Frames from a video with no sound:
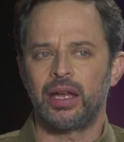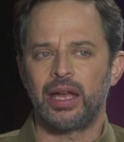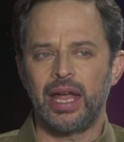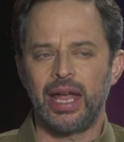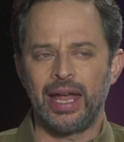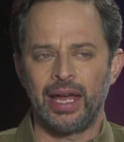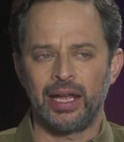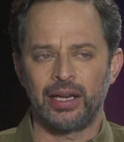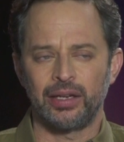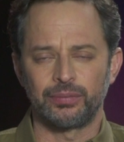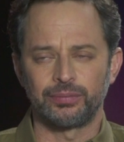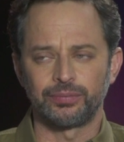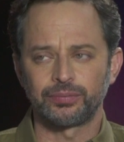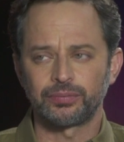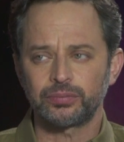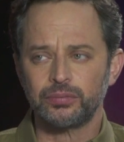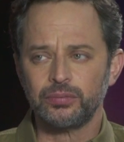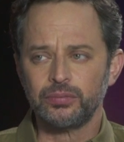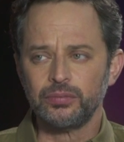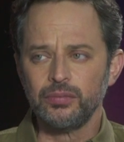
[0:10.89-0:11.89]
and
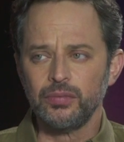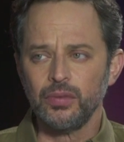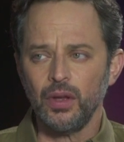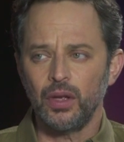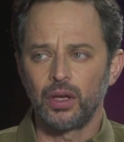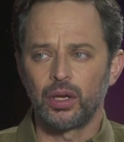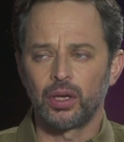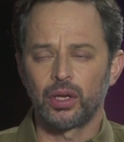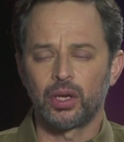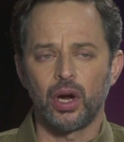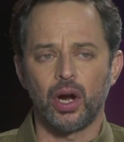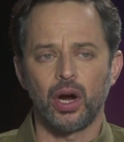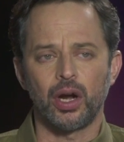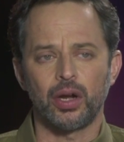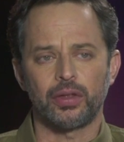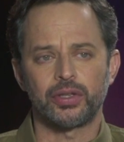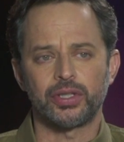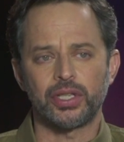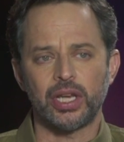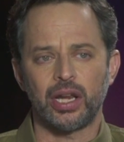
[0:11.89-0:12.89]

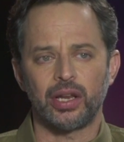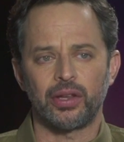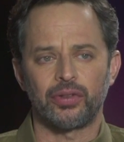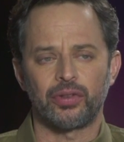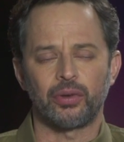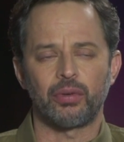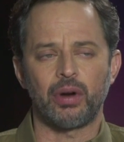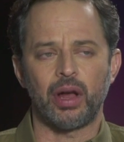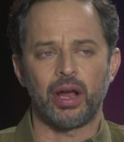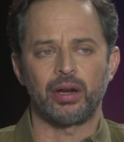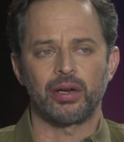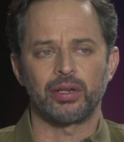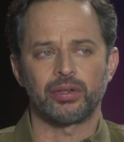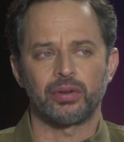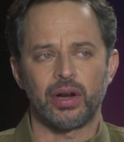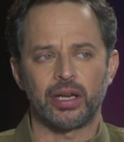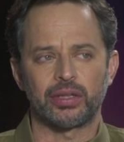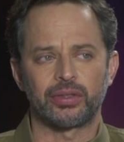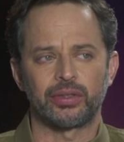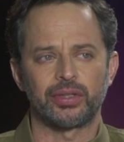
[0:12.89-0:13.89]
Garth Jennings, the writer and
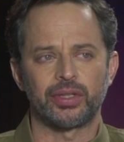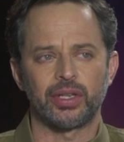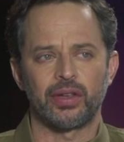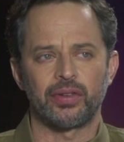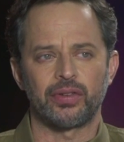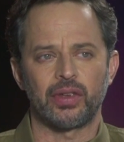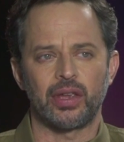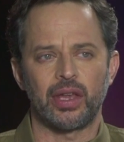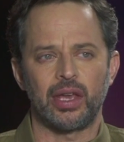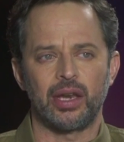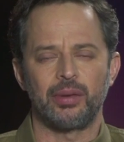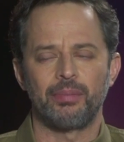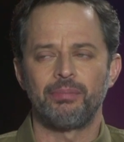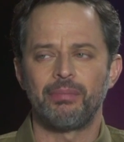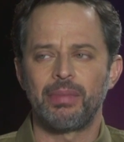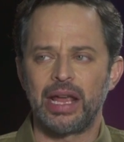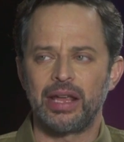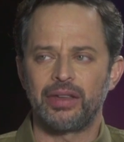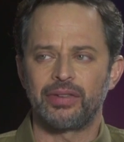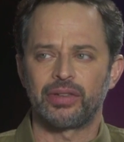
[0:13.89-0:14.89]
director, does an
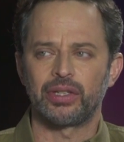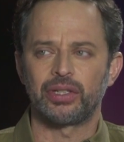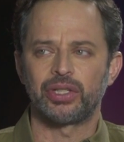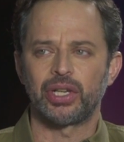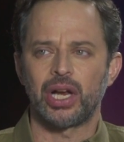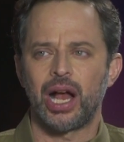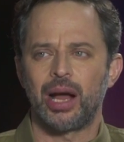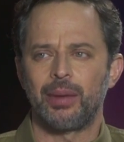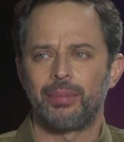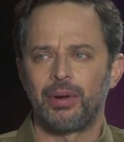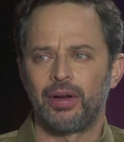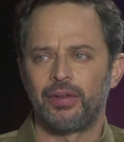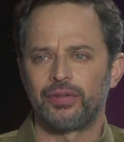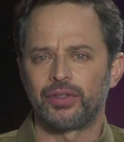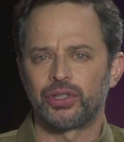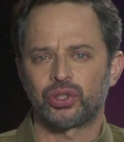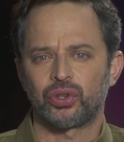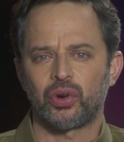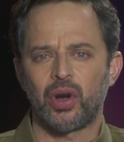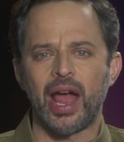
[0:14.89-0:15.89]
amazing job of
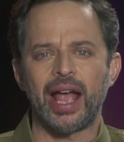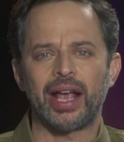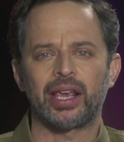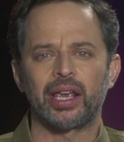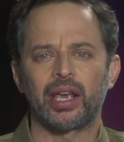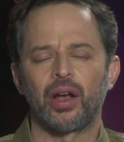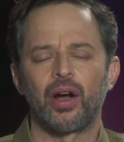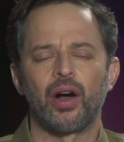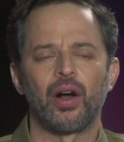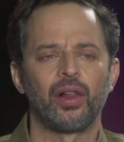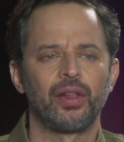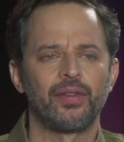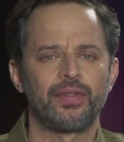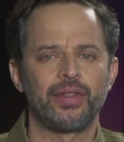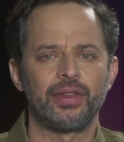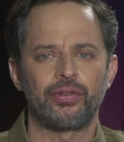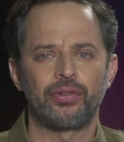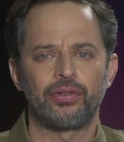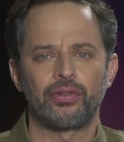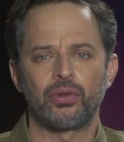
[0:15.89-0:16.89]
tracking all of
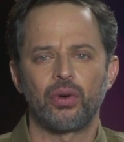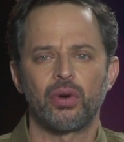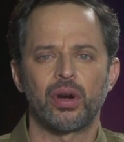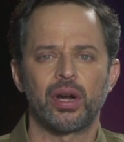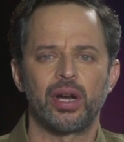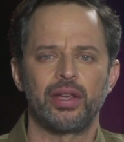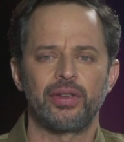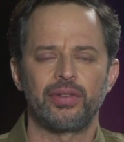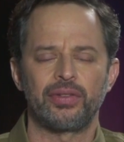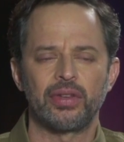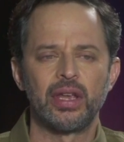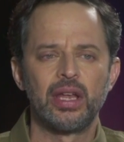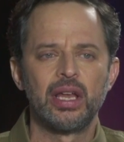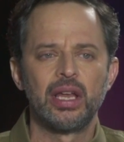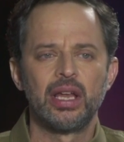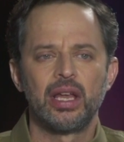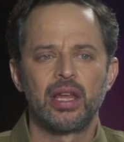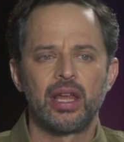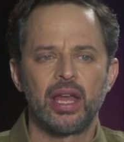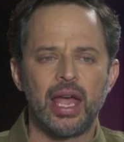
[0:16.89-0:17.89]
these stories,
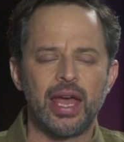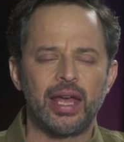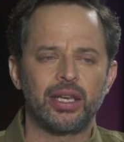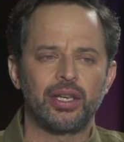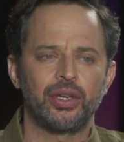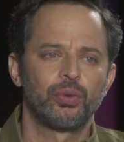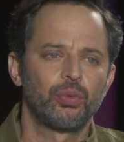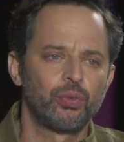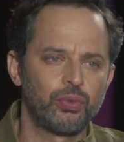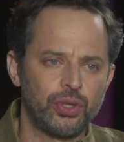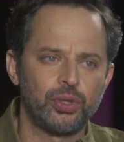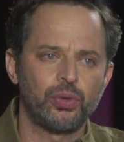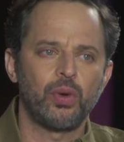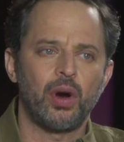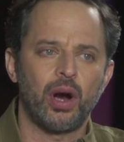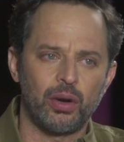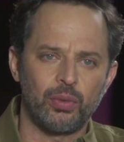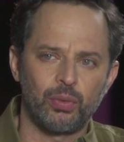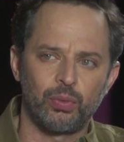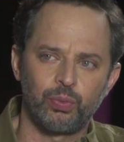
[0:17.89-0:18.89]
and you
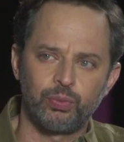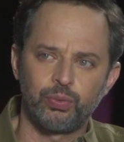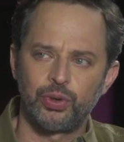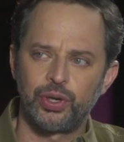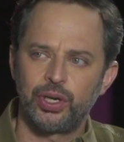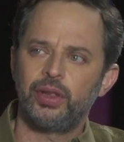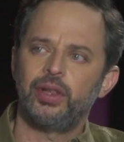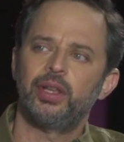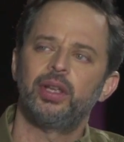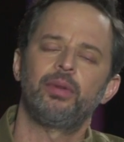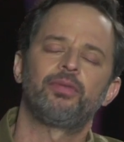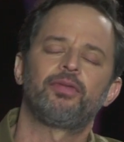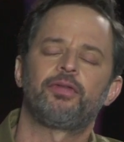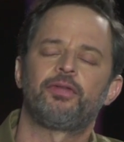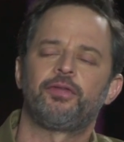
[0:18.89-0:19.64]
are really